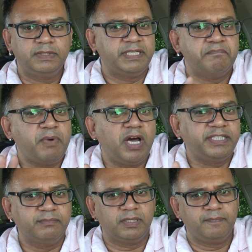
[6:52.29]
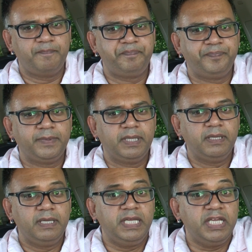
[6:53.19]
It's impossible.
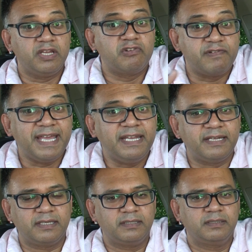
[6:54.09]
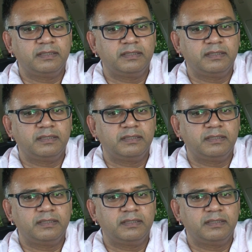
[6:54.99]
He created it.